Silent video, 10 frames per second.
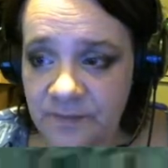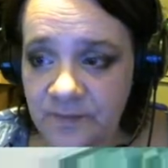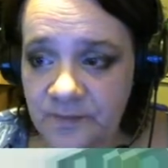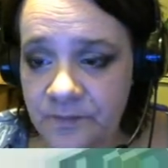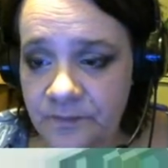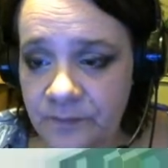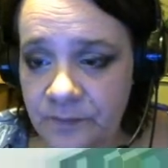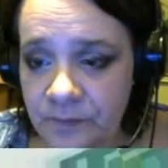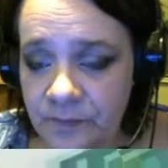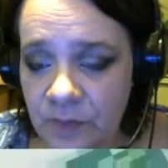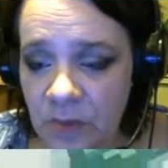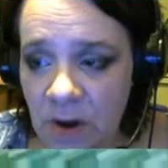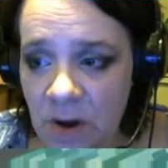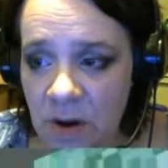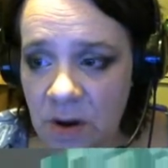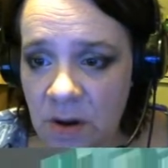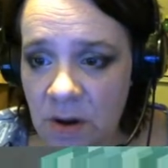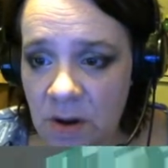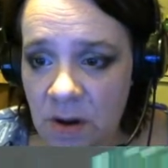(no one is talking)